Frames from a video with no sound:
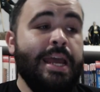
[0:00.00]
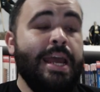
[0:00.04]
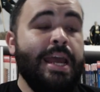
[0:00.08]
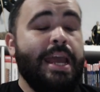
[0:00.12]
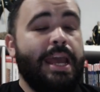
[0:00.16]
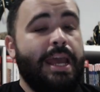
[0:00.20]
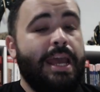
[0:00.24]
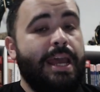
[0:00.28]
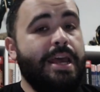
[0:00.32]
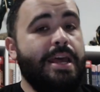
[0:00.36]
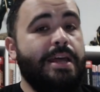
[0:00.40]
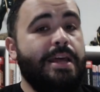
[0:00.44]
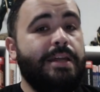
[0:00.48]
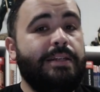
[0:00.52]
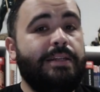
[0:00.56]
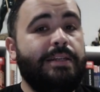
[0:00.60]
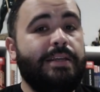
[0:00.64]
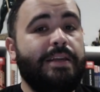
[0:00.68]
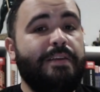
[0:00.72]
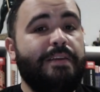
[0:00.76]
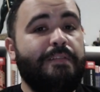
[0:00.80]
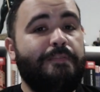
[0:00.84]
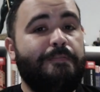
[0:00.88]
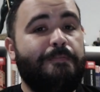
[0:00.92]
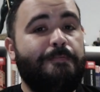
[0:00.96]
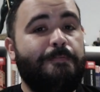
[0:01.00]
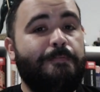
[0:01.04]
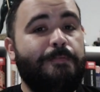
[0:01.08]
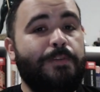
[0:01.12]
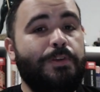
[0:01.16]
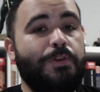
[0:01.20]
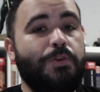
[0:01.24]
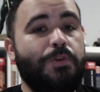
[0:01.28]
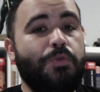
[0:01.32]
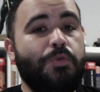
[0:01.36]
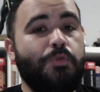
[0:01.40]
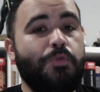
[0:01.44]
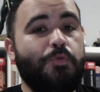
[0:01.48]
And if
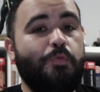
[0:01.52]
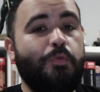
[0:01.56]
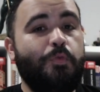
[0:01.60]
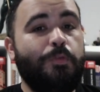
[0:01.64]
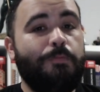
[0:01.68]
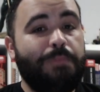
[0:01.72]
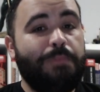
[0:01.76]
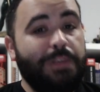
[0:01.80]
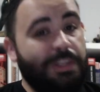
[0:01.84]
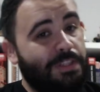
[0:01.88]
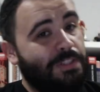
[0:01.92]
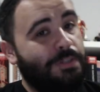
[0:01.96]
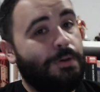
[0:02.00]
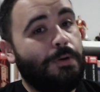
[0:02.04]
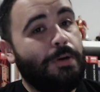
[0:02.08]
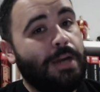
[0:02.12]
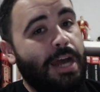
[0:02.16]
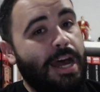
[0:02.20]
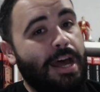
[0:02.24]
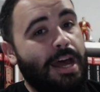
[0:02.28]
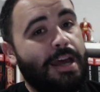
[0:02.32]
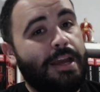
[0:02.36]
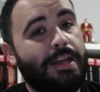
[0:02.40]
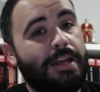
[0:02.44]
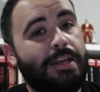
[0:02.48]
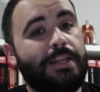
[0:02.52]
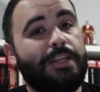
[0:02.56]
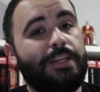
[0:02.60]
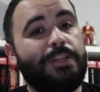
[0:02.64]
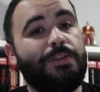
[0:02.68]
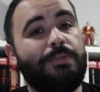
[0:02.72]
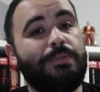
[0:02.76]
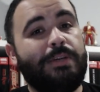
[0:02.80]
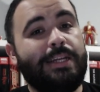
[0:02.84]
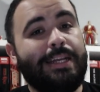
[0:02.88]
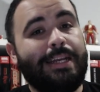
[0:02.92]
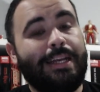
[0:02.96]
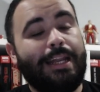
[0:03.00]
you would be so kind, you
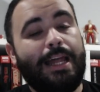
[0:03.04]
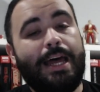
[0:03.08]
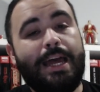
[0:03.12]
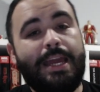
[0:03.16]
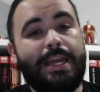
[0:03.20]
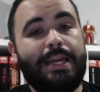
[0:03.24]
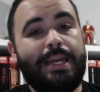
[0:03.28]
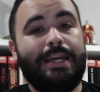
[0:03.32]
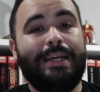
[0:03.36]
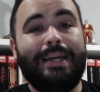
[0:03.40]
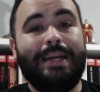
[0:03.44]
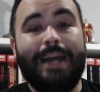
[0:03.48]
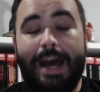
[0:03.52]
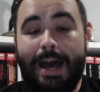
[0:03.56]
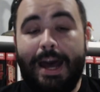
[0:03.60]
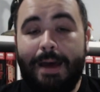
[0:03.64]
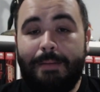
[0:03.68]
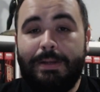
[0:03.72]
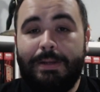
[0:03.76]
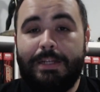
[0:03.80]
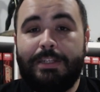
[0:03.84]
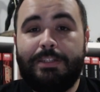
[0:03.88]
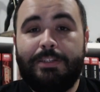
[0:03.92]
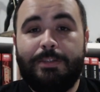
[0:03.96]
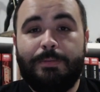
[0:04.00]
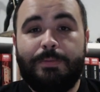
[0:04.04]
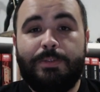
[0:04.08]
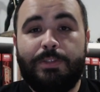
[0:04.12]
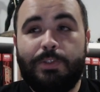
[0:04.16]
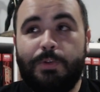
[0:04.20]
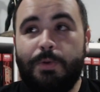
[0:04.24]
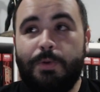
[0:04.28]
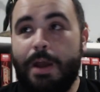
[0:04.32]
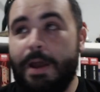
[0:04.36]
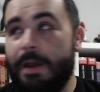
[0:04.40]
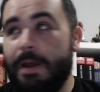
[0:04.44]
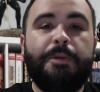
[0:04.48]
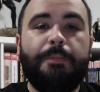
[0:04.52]
can like, comment,
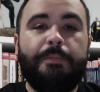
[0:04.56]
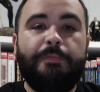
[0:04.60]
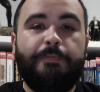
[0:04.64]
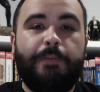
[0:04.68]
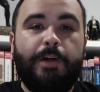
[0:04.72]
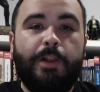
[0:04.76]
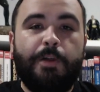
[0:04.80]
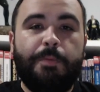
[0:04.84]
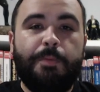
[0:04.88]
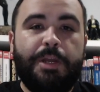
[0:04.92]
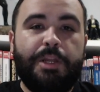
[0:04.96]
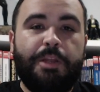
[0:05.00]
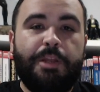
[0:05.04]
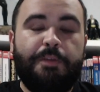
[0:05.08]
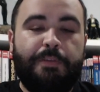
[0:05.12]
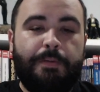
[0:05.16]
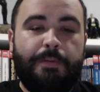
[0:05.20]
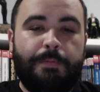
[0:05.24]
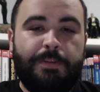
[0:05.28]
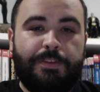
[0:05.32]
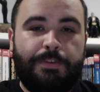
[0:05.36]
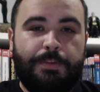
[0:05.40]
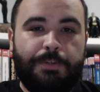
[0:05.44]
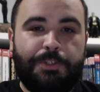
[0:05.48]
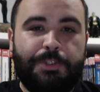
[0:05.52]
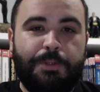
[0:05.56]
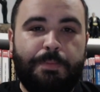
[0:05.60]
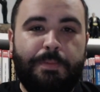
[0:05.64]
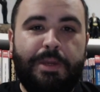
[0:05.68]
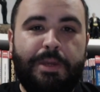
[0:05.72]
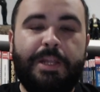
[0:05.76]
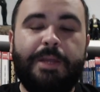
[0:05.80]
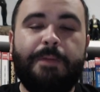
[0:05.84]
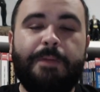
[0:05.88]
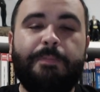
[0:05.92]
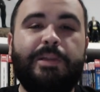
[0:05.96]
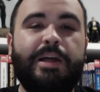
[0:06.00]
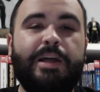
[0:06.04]
subscribe, follow me on your favorite social
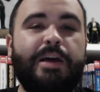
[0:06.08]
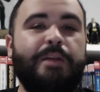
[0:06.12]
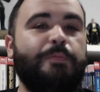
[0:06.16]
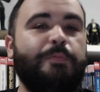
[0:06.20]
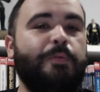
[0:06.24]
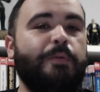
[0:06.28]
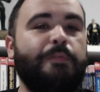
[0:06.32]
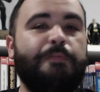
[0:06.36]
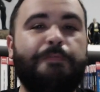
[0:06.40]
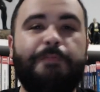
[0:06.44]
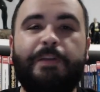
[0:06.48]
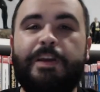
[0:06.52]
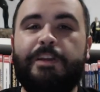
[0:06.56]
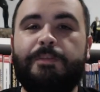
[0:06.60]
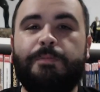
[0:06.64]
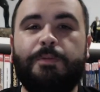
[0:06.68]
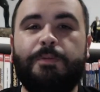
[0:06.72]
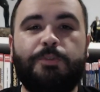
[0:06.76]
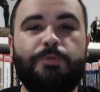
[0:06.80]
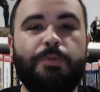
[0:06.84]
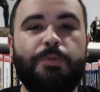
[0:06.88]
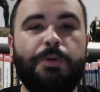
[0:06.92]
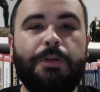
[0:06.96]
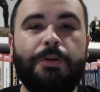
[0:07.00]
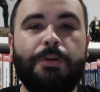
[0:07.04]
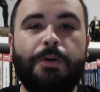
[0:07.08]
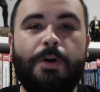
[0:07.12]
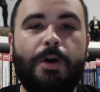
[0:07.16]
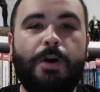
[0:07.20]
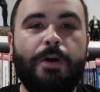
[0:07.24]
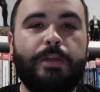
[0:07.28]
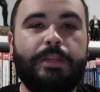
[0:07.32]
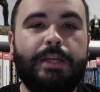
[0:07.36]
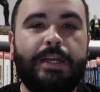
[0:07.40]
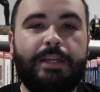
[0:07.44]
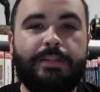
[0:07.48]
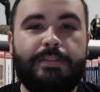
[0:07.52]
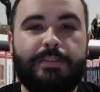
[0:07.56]
media platform, Facebook, Twitter, all
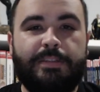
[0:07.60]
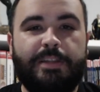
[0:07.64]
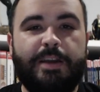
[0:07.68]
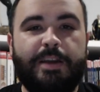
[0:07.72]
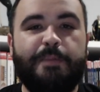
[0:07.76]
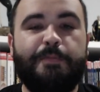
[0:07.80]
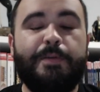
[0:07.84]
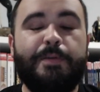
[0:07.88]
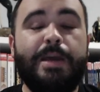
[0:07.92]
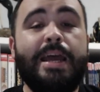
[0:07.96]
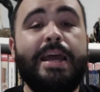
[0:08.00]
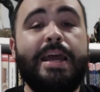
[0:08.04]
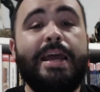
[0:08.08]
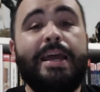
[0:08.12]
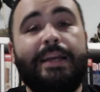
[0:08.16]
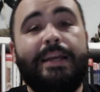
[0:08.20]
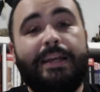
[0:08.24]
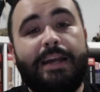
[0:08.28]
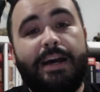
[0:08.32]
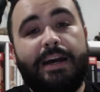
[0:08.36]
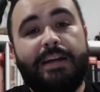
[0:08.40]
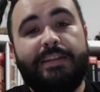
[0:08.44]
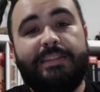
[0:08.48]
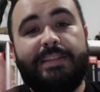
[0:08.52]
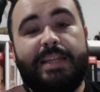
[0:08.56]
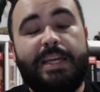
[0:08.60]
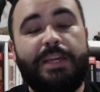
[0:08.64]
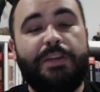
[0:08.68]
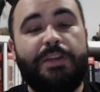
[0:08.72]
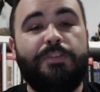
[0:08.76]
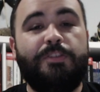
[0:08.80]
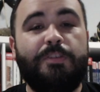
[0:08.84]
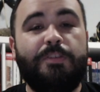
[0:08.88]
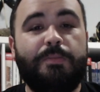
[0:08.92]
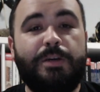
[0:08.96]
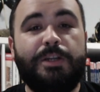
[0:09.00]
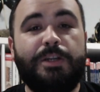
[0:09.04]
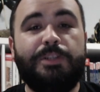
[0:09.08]
that stuff. Guys, thank you
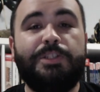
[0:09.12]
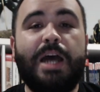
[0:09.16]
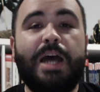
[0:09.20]
so much.